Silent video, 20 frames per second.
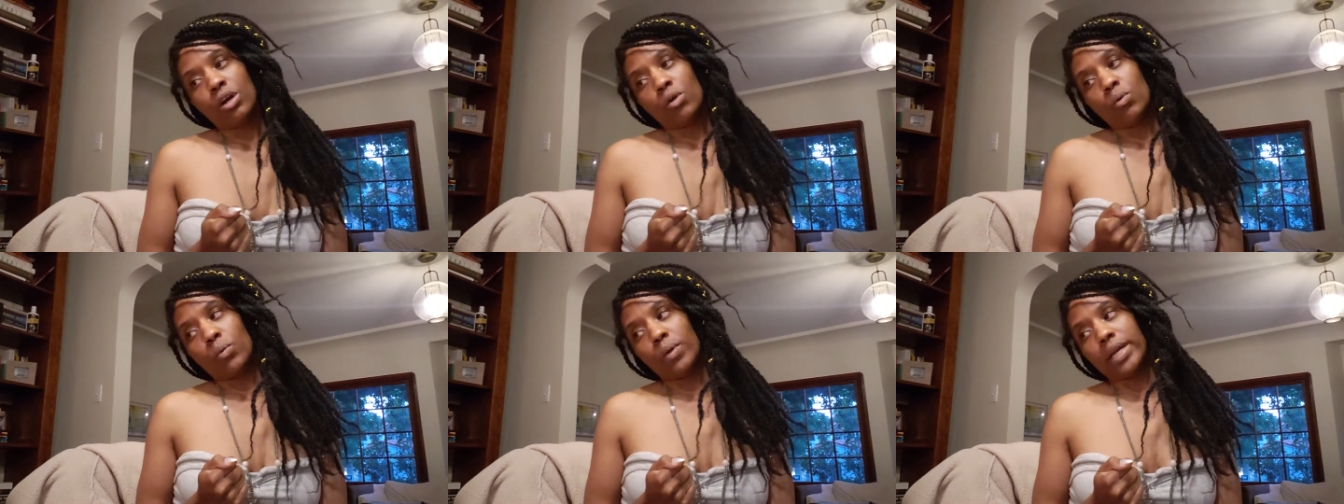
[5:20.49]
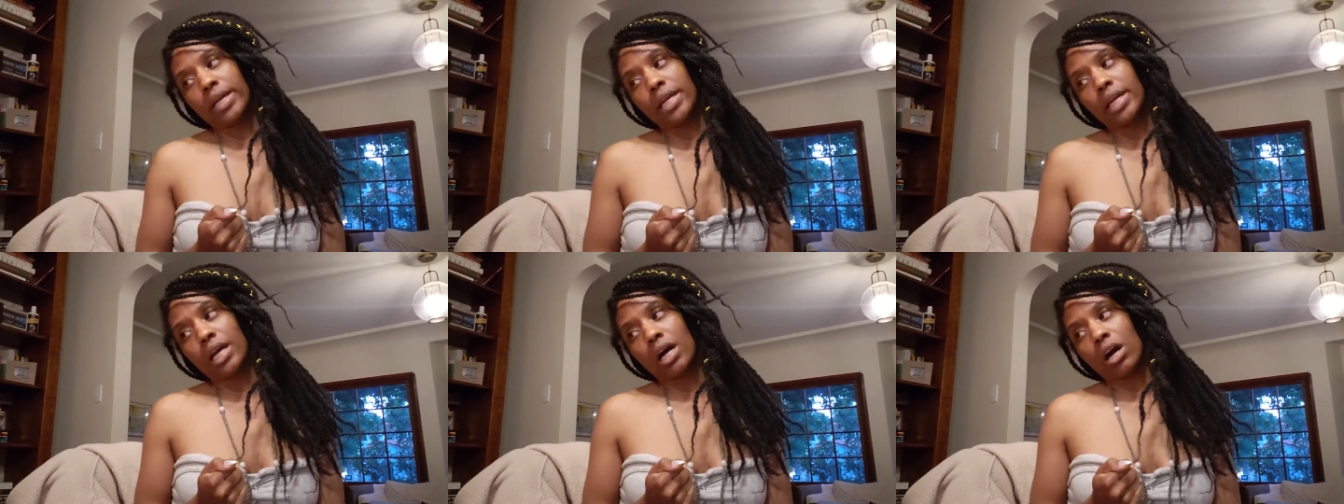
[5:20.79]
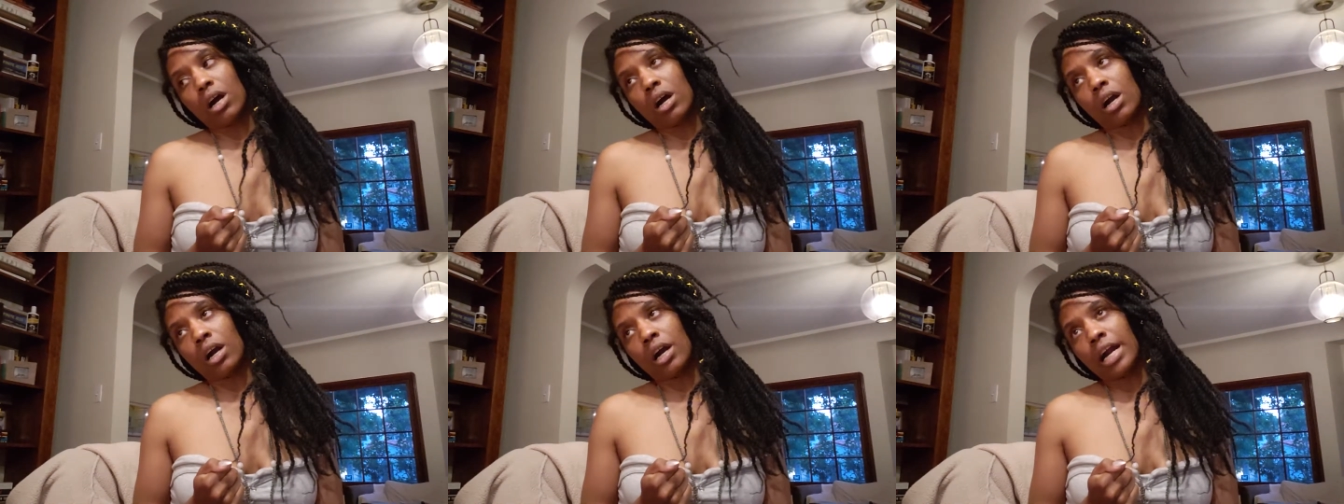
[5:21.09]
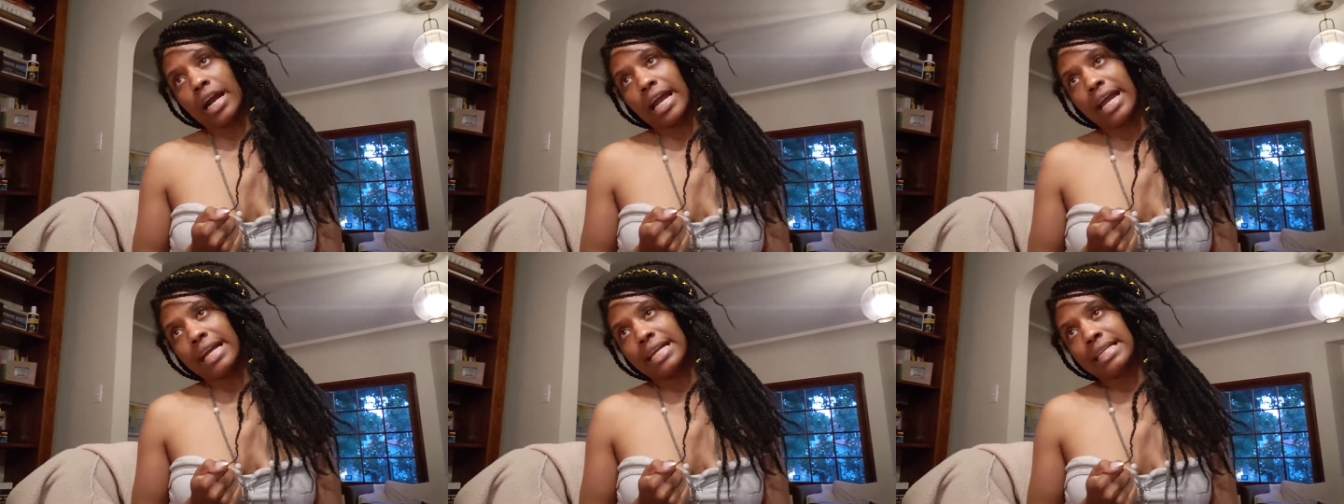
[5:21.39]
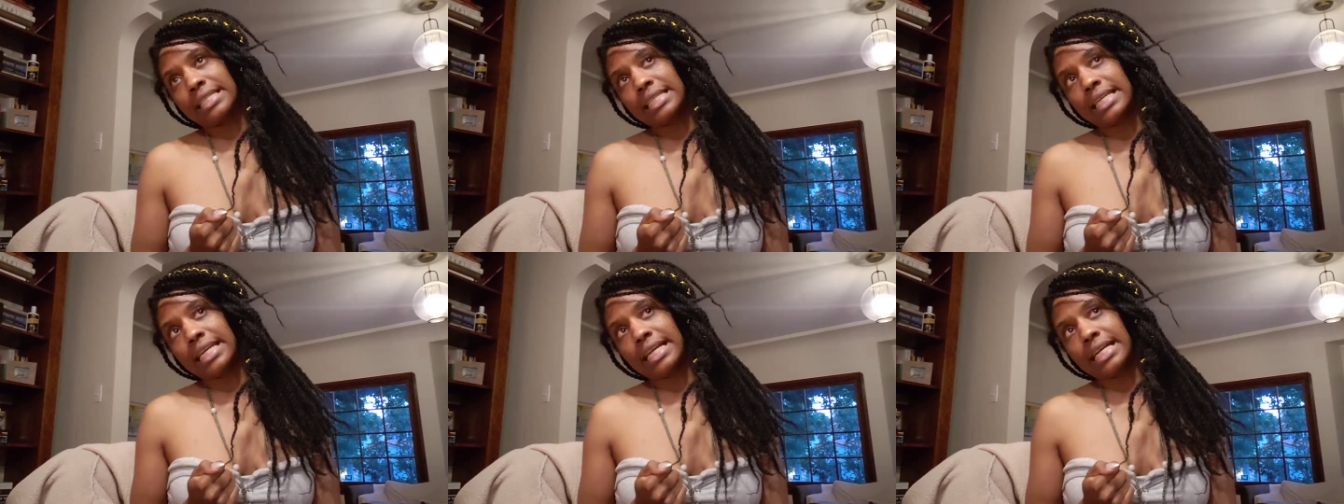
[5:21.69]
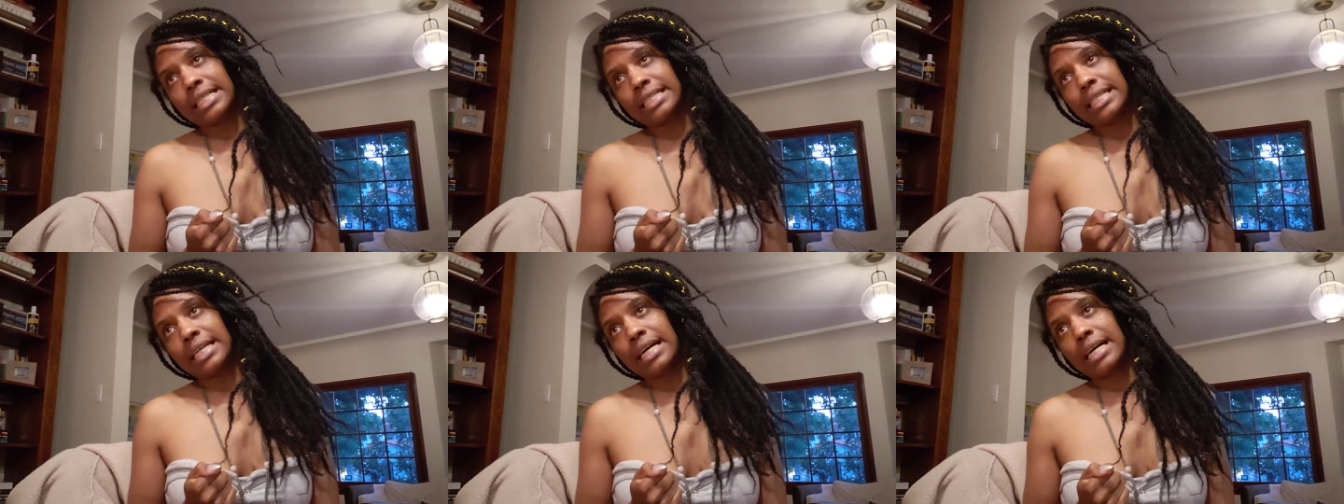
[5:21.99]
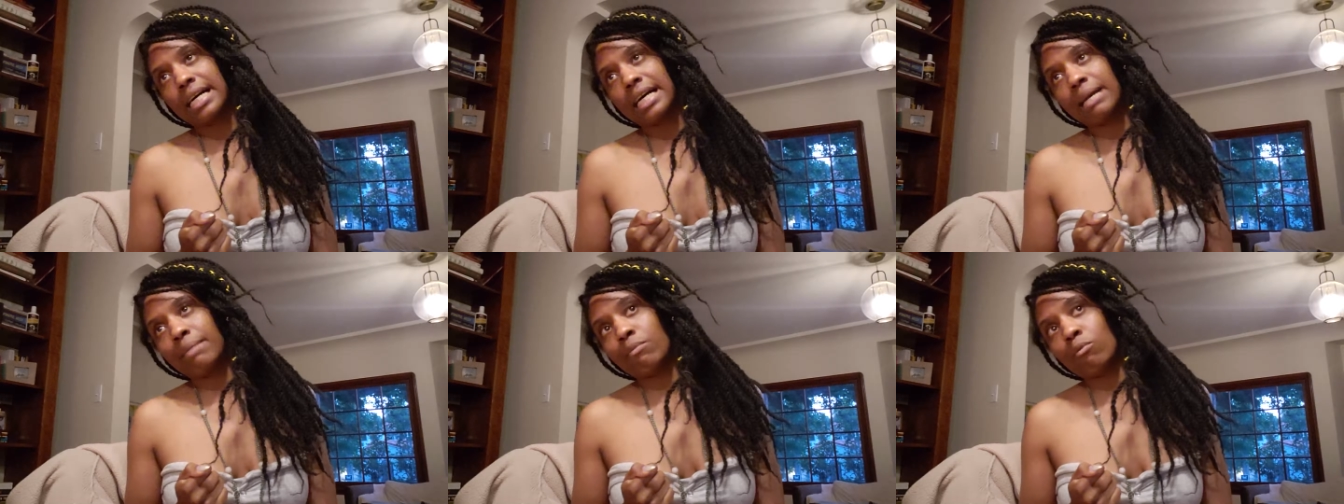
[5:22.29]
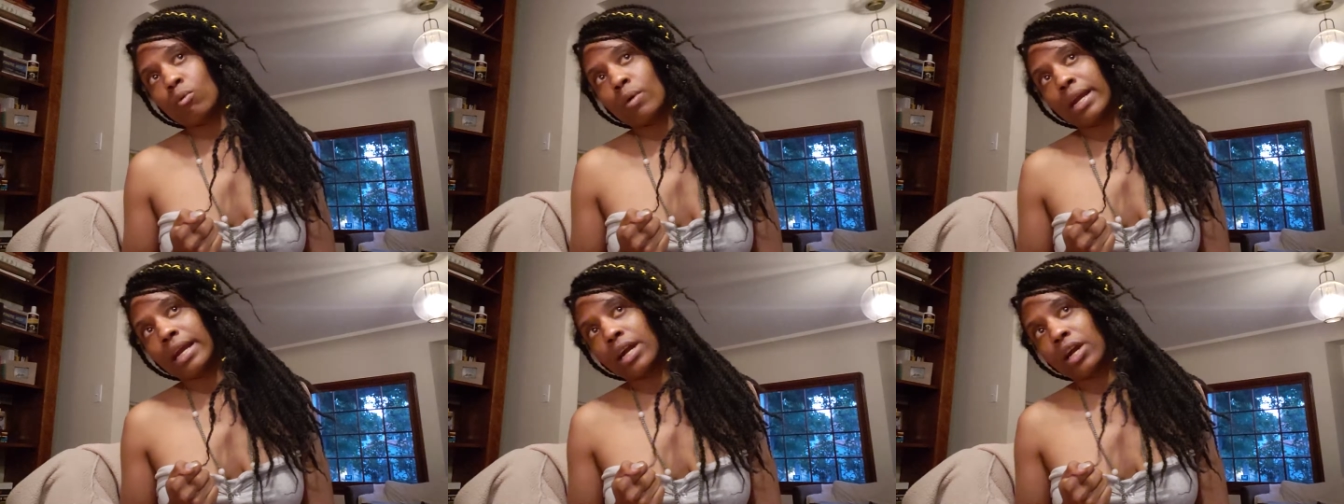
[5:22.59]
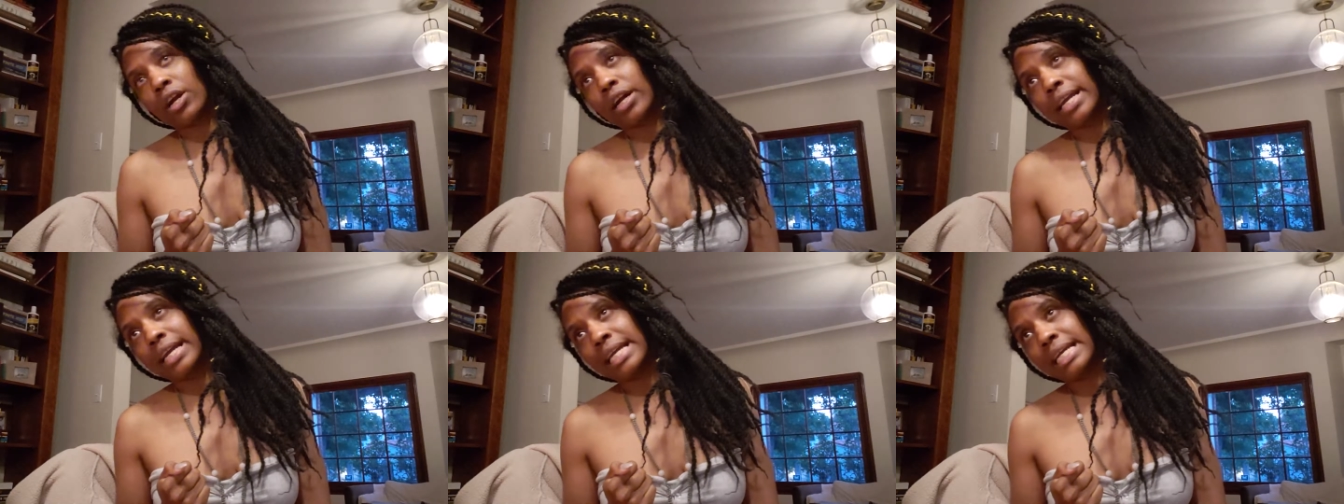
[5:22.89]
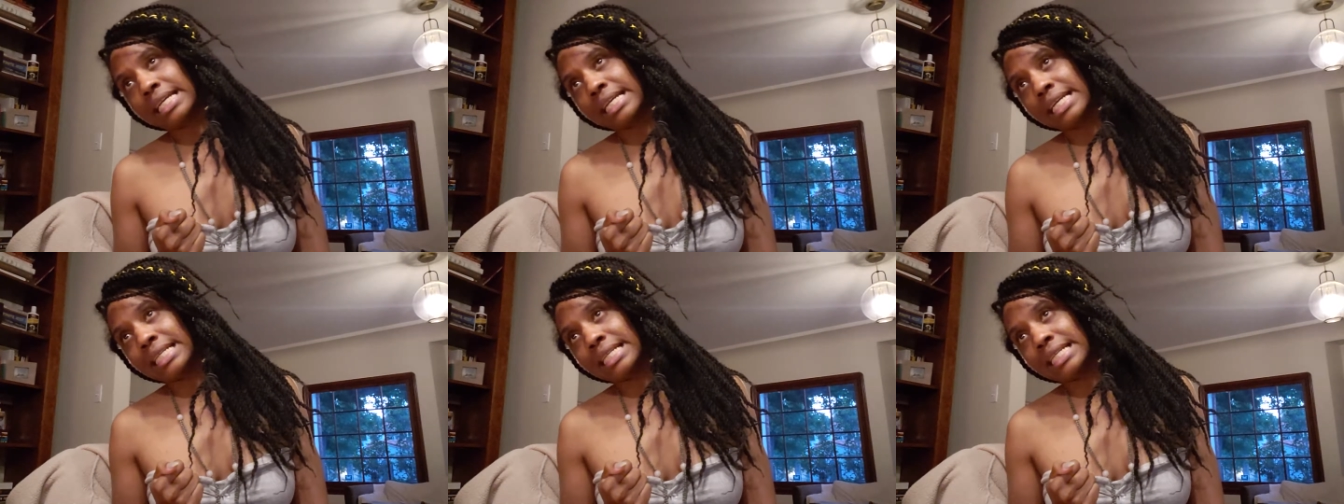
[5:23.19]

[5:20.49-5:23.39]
We are exiting a time where it